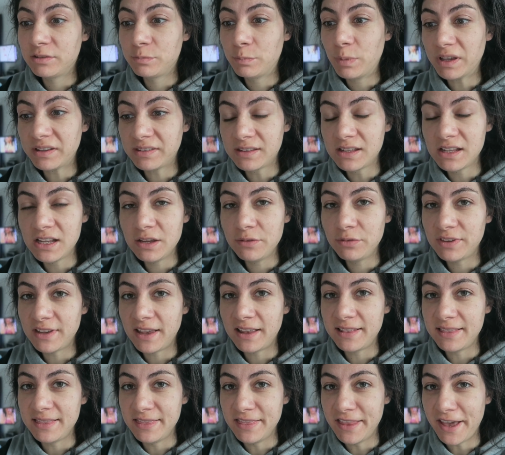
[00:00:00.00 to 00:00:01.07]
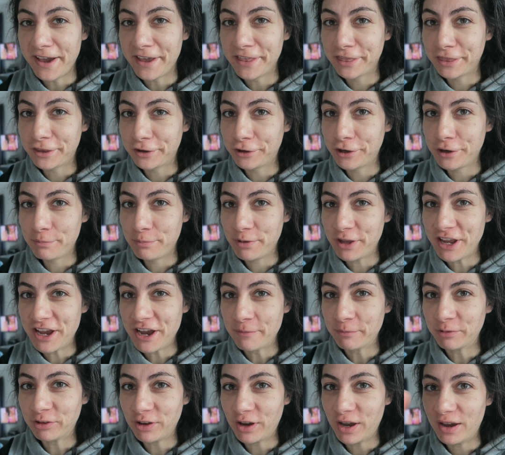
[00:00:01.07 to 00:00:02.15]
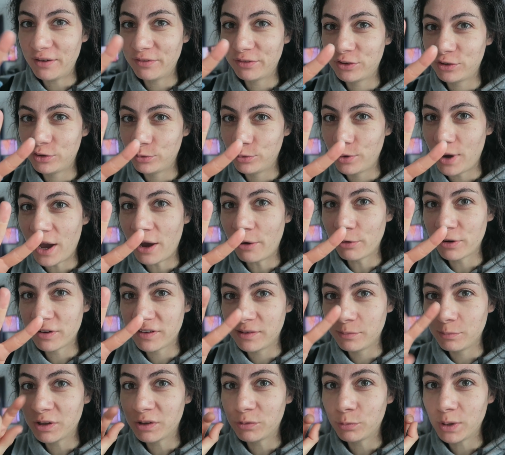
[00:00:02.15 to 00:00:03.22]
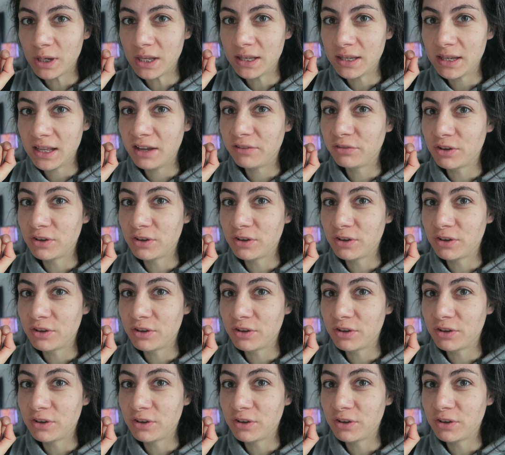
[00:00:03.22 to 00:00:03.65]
this bus leaves at 9.30 p.m. So I have two hours in between.